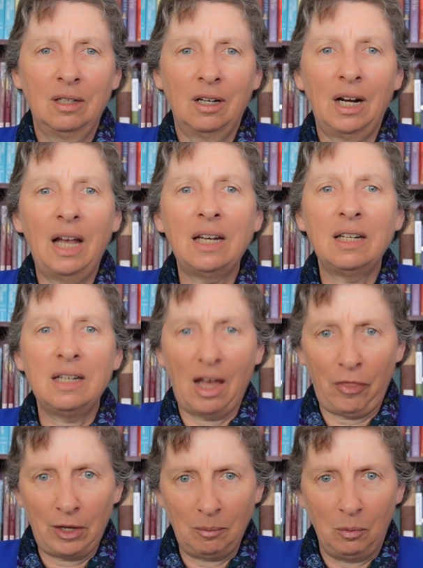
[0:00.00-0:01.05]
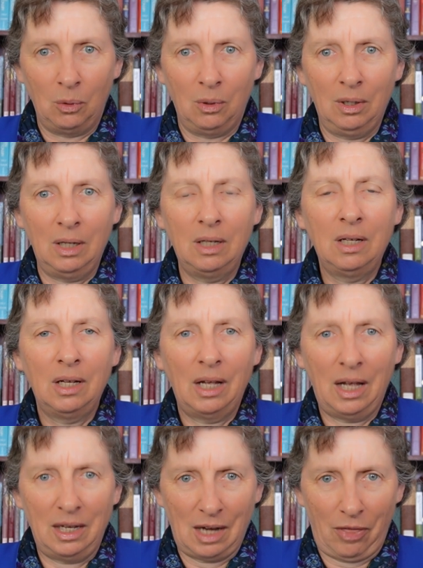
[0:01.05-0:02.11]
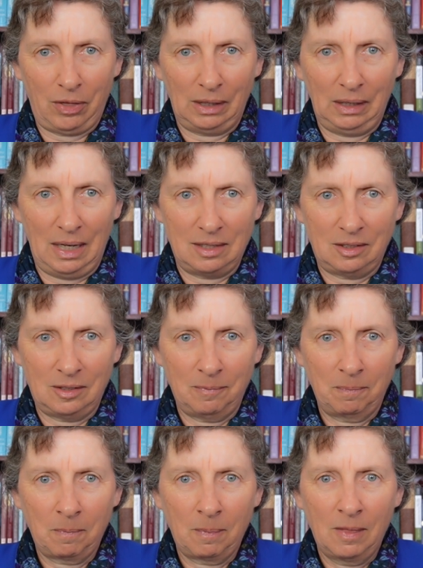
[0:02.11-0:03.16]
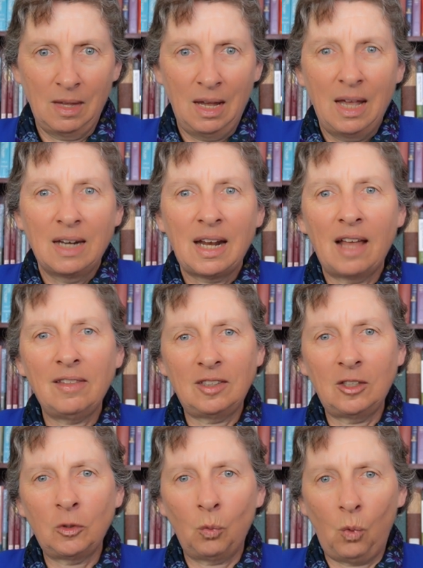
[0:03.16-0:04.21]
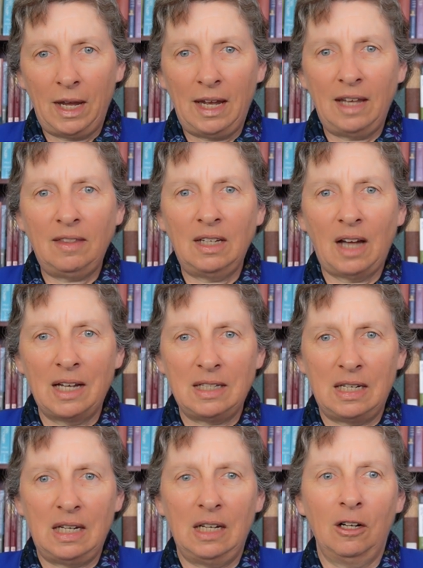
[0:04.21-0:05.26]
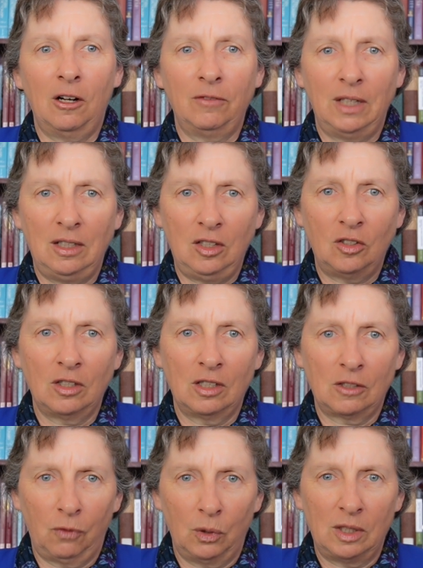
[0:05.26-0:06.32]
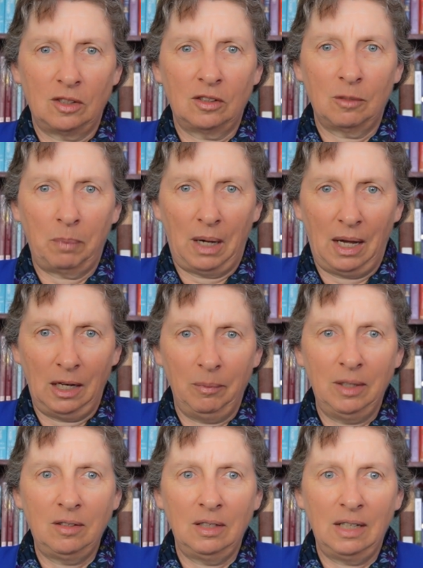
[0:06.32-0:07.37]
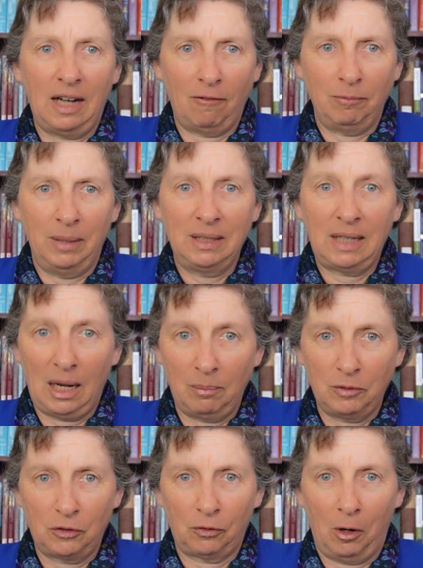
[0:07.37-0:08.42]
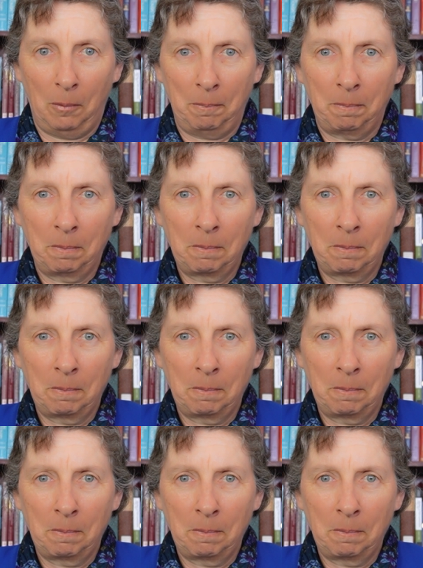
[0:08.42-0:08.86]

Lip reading: All right, nothing more and nothing less. Now, this is where the idea of an Indigenous voice to Parliament and government comes from.